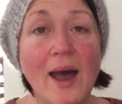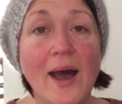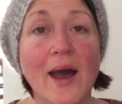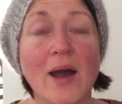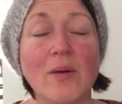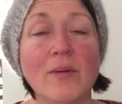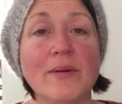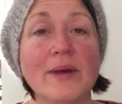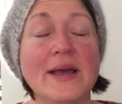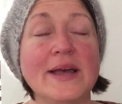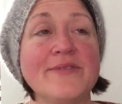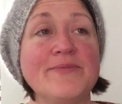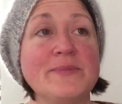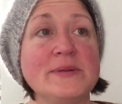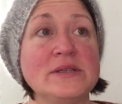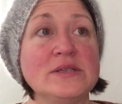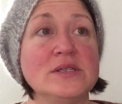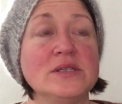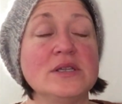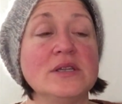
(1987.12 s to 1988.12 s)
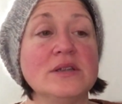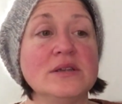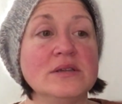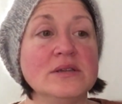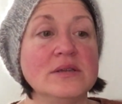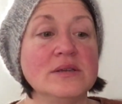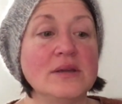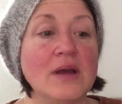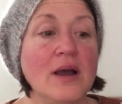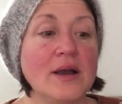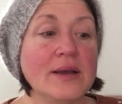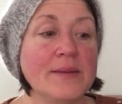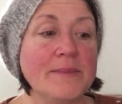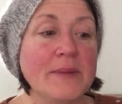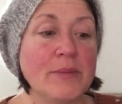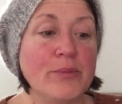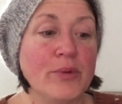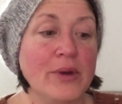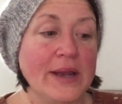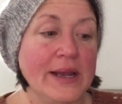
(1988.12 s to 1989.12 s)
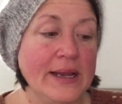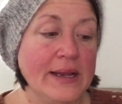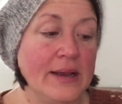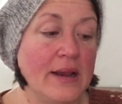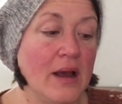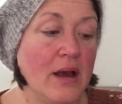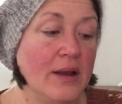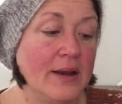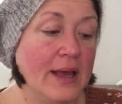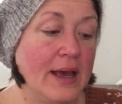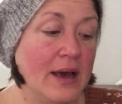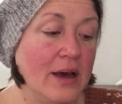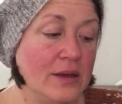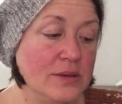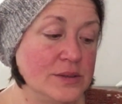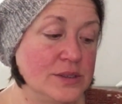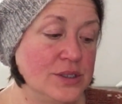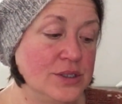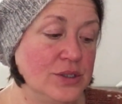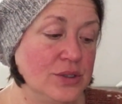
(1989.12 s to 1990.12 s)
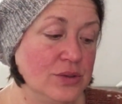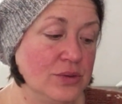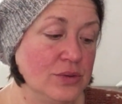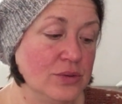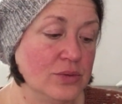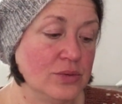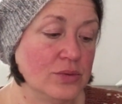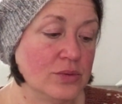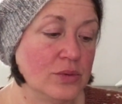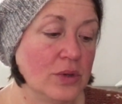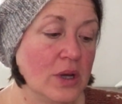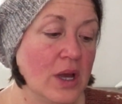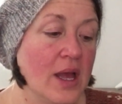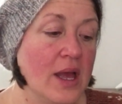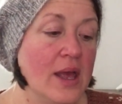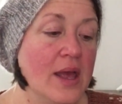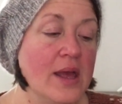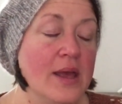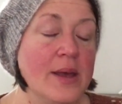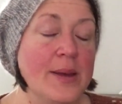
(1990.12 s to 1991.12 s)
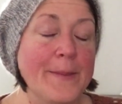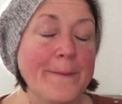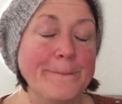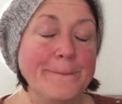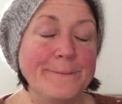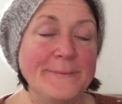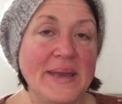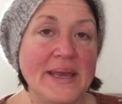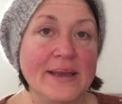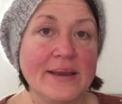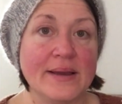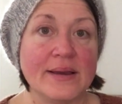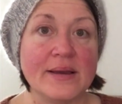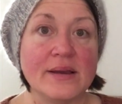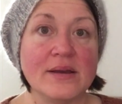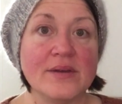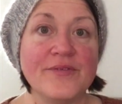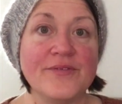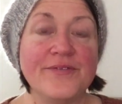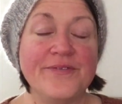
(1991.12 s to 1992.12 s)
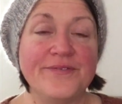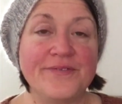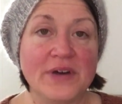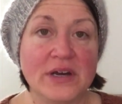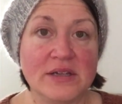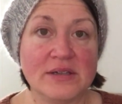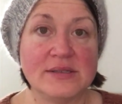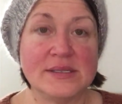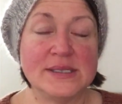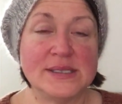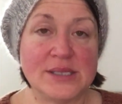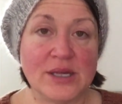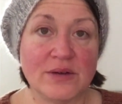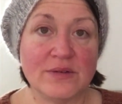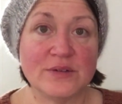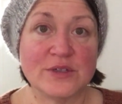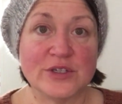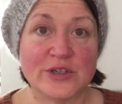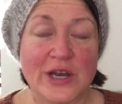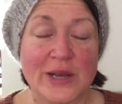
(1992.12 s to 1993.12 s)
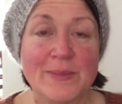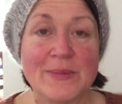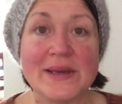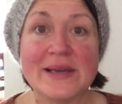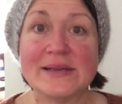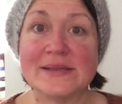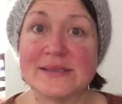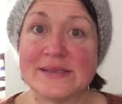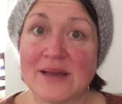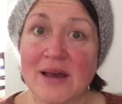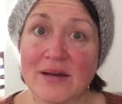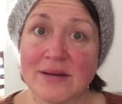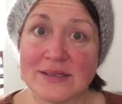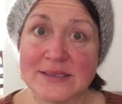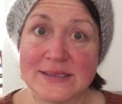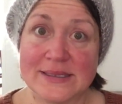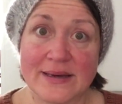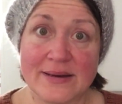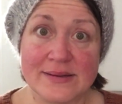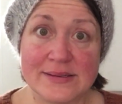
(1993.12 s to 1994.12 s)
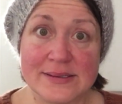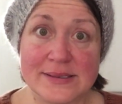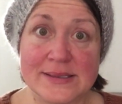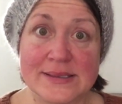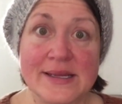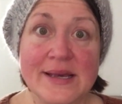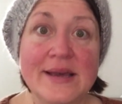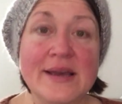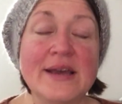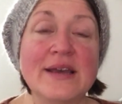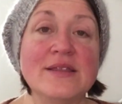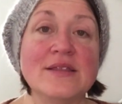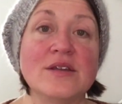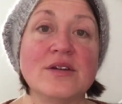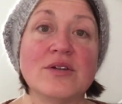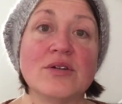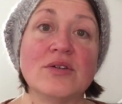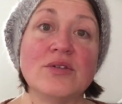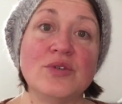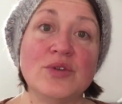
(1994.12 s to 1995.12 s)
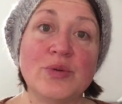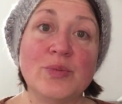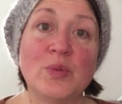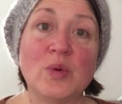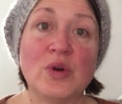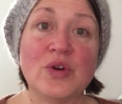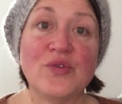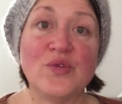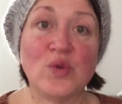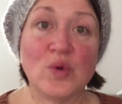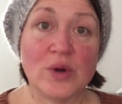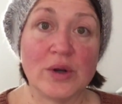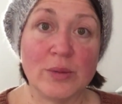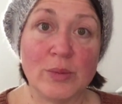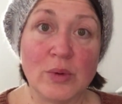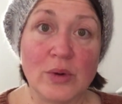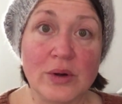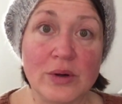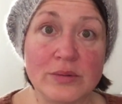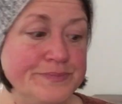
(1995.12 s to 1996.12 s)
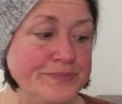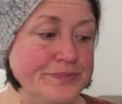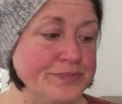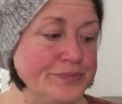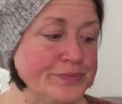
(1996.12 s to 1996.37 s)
I have been knocking my brain on how to make fun self-striping sock sets that are a little more affordable.